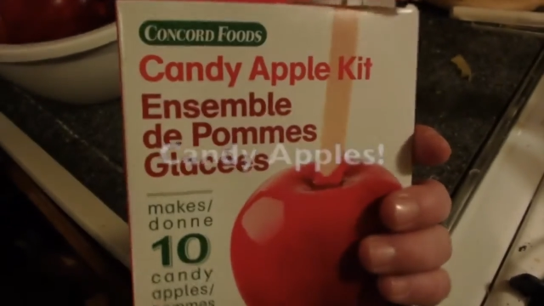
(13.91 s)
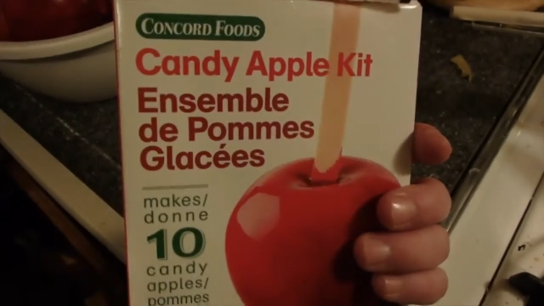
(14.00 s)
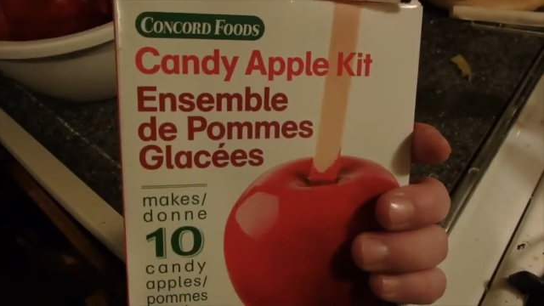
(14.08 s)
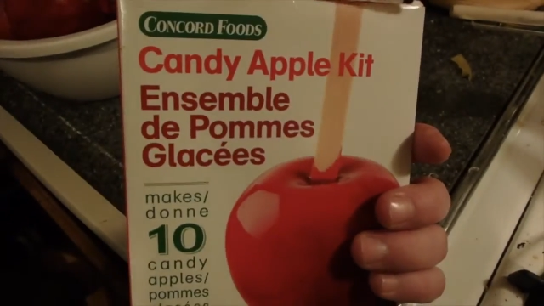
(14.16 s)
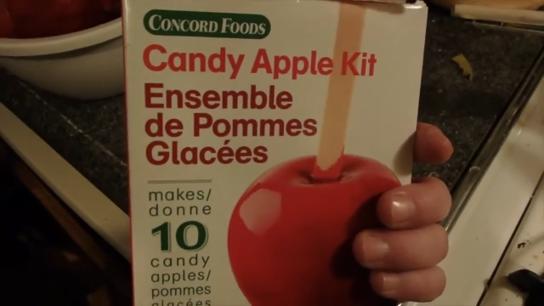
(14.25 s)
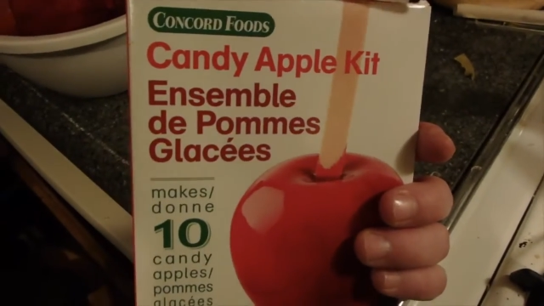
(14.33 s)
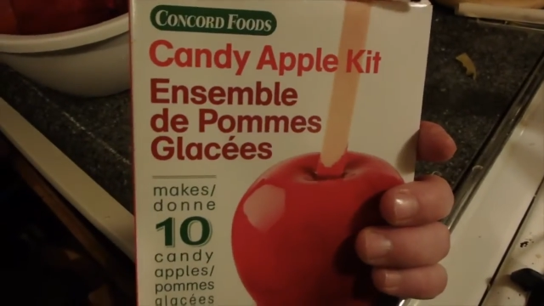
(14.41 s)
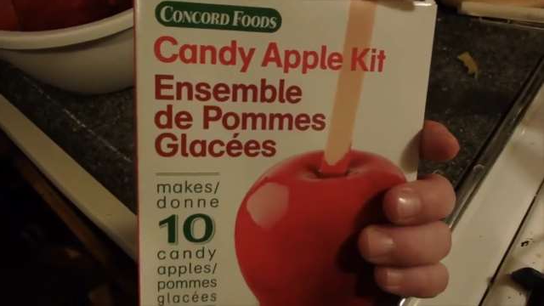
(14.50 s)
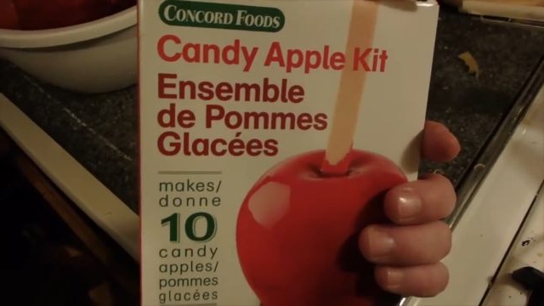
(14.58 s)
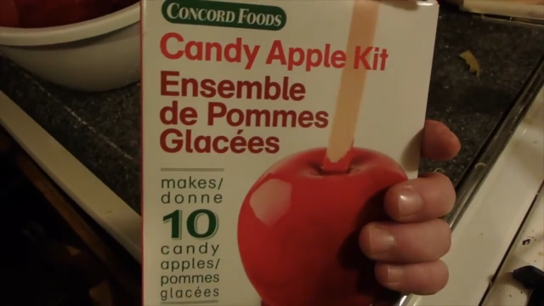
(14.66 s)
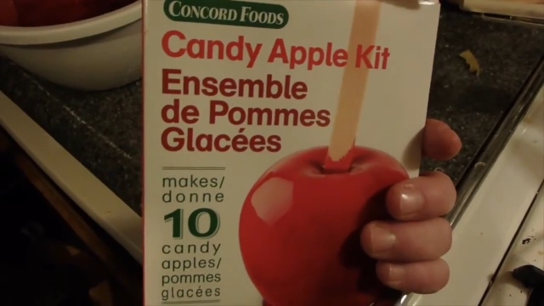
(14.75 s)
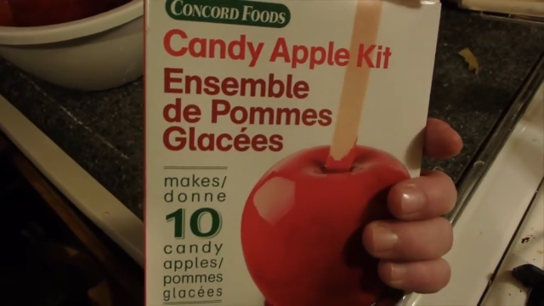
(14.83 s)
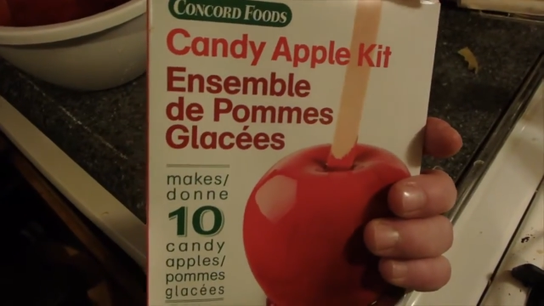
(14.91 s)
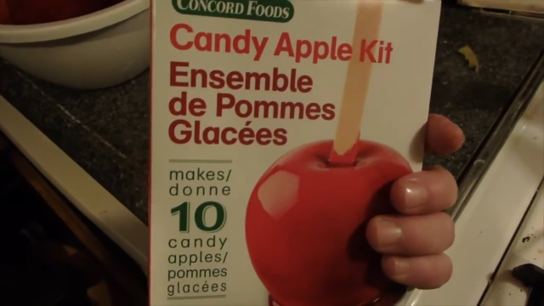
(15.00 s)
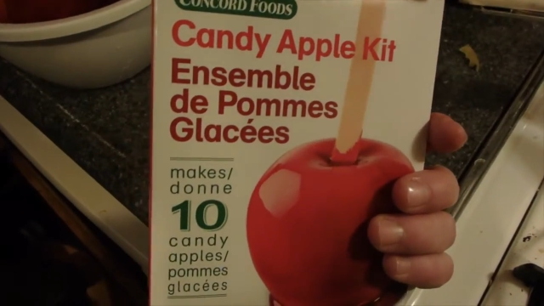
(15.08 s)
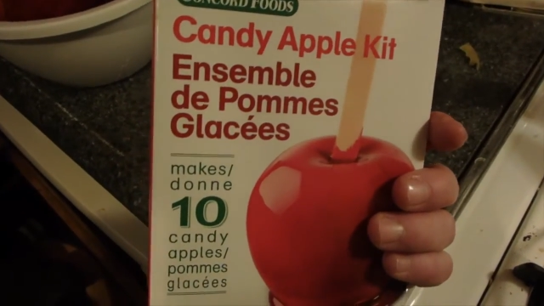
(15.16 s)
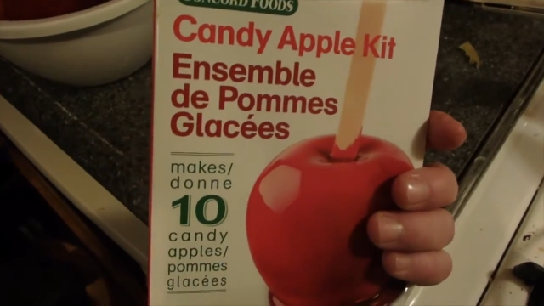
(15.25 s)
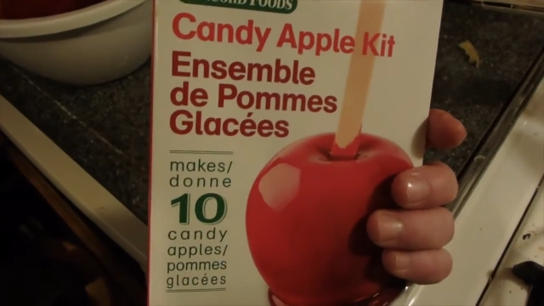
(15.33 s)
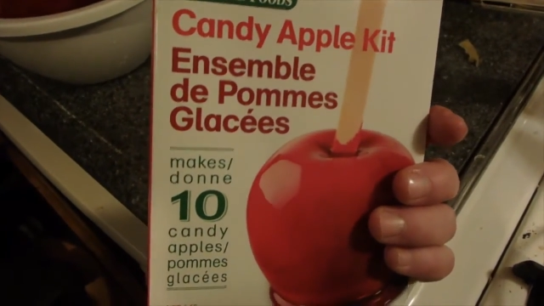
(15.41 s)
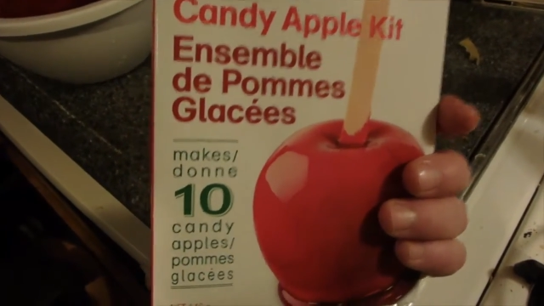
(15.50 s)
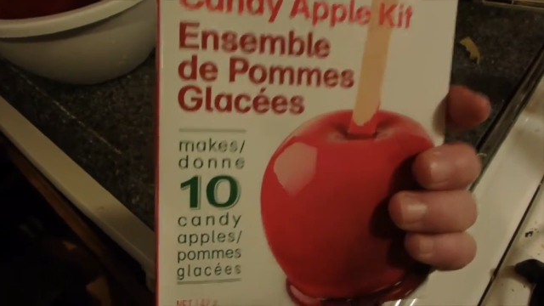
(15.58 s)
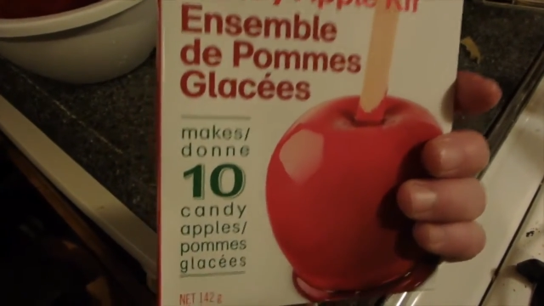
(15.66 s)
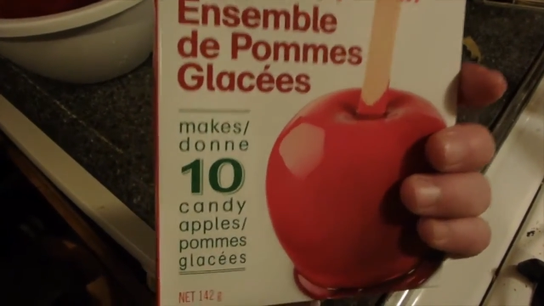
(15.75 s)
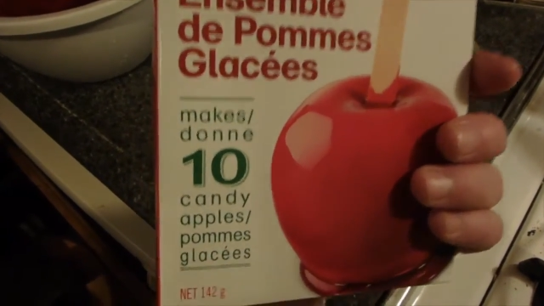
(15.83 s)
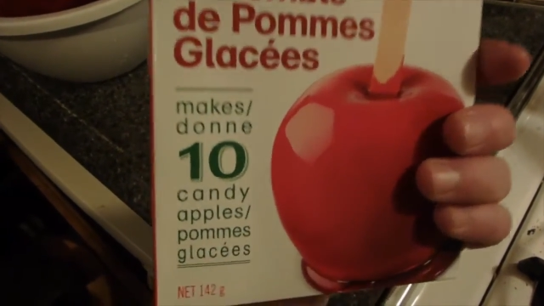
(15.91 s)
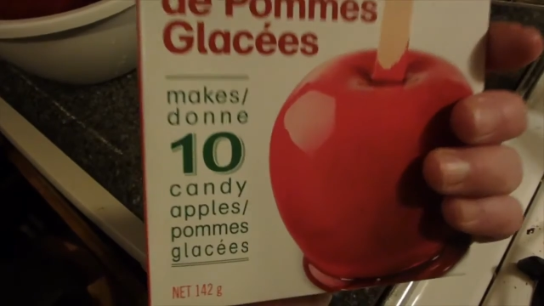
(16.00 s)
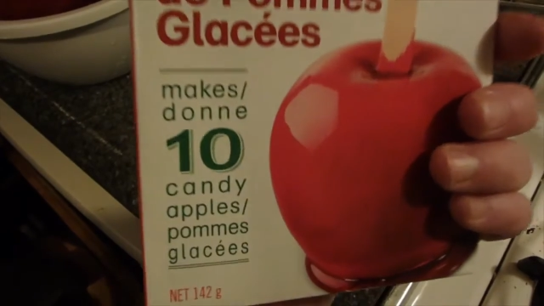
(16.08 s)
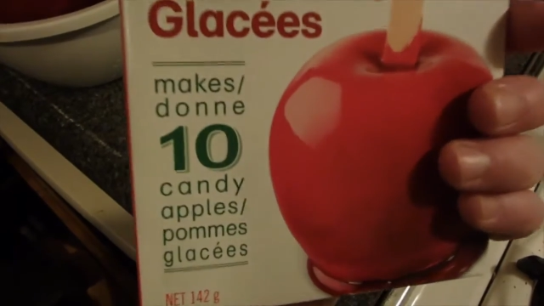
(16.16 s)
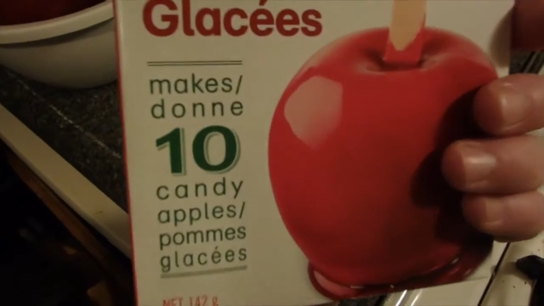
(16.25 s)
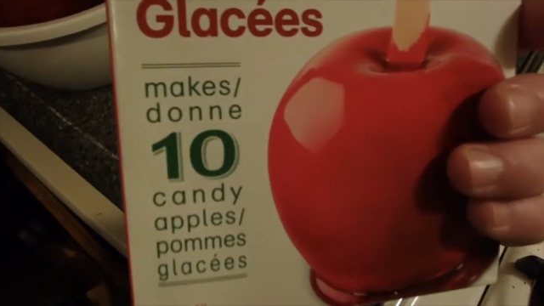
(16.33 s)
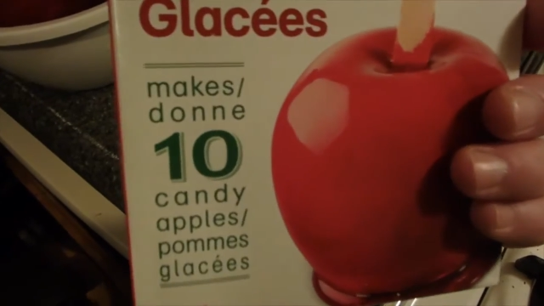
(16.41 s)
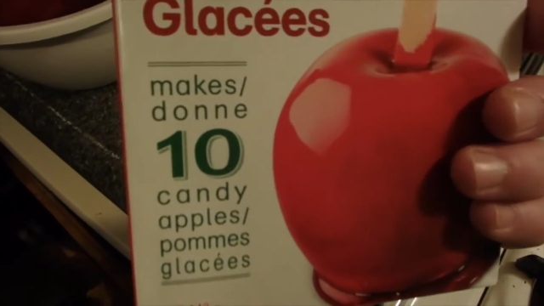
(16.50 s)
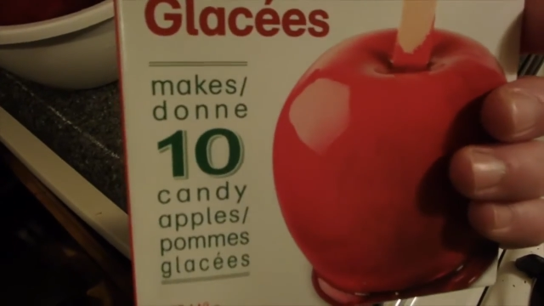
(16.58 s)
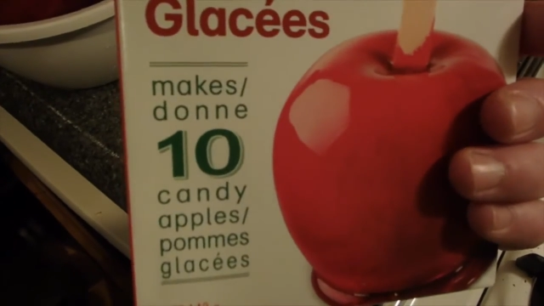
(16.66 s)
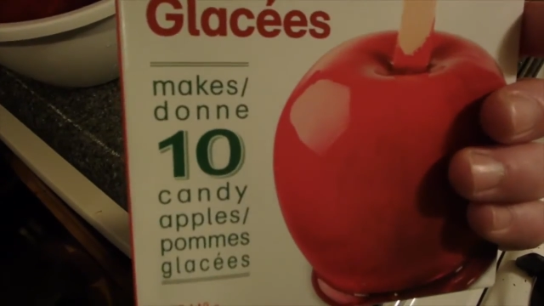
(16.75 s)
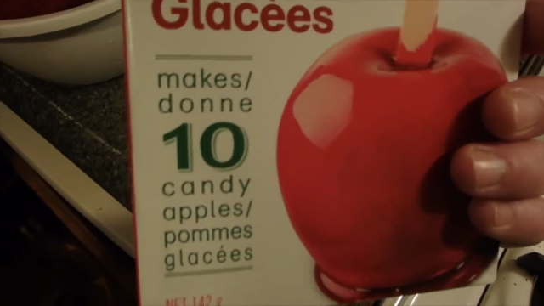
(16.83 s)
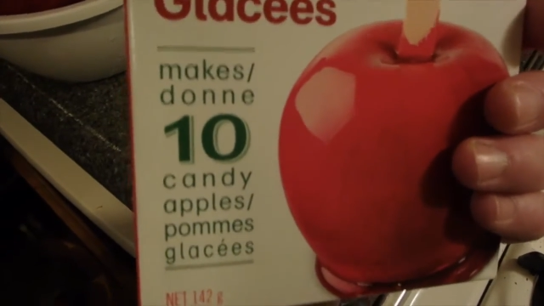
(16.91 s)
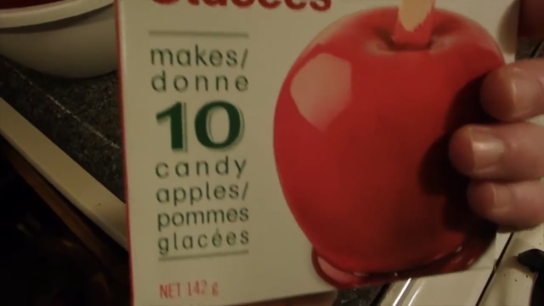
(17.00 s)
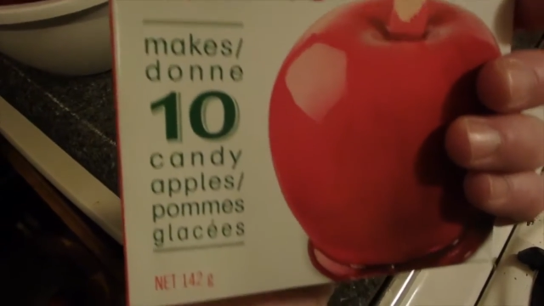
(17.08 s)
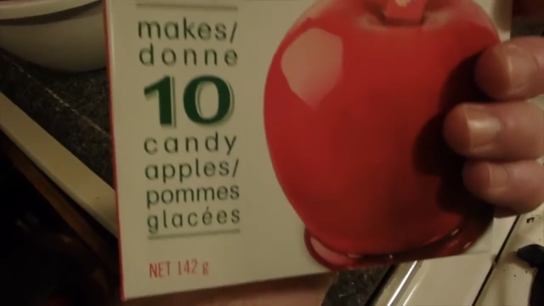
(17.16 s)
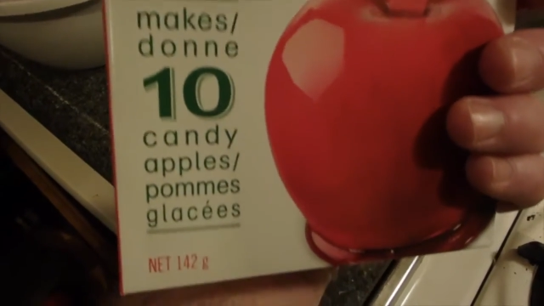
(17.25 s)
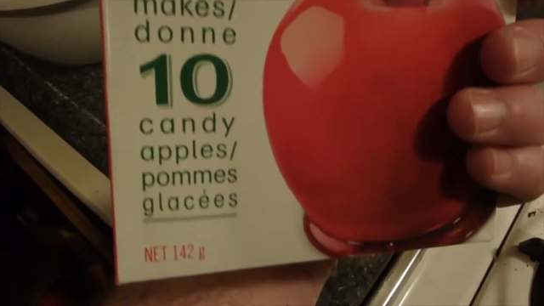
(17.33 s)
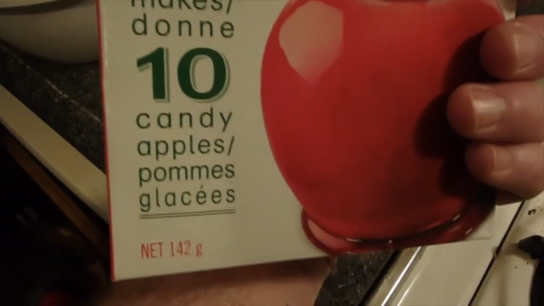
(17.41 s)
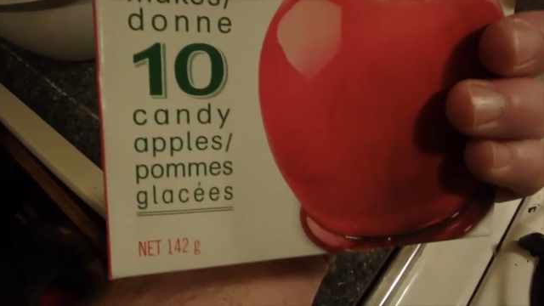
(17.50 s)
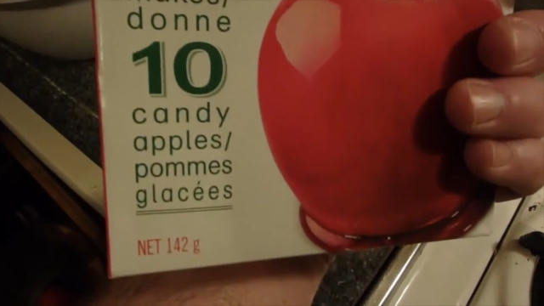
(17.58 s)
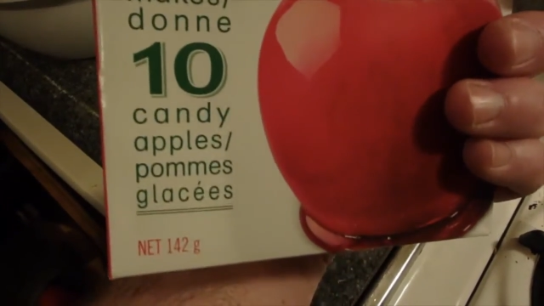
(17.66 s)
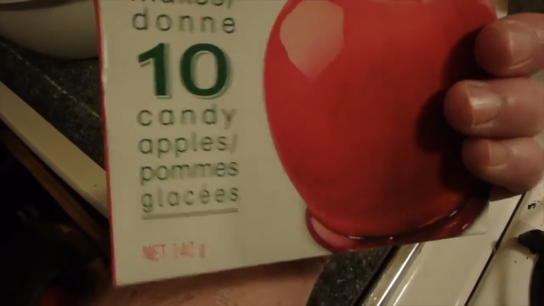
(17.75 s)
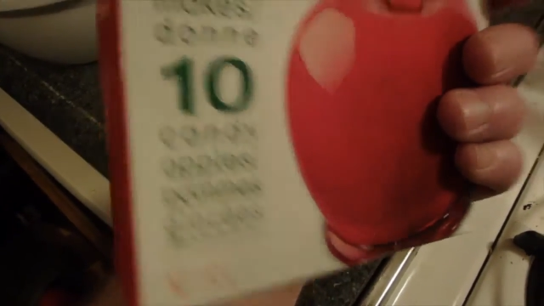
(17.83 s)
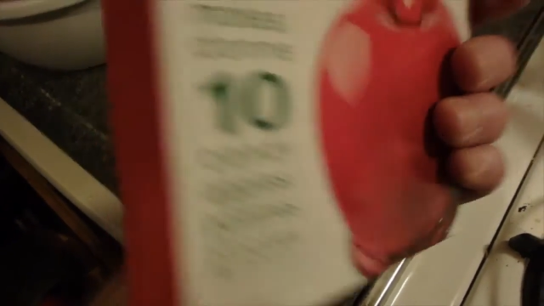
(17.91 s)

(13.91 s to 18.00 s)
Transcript: (no speaker visible)